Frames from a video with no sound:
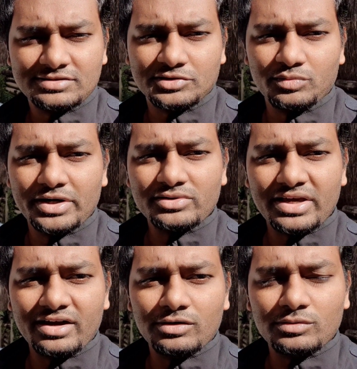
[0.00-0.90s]
So where do
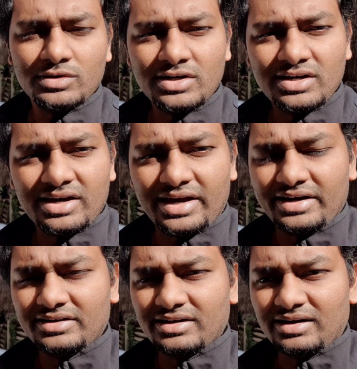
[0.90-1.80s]
they go,
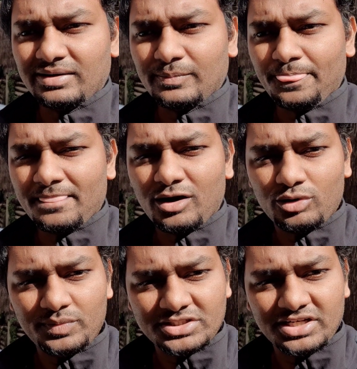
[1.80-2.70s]
and
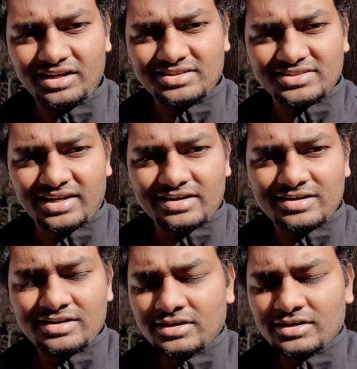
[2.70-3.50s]
how do we change that?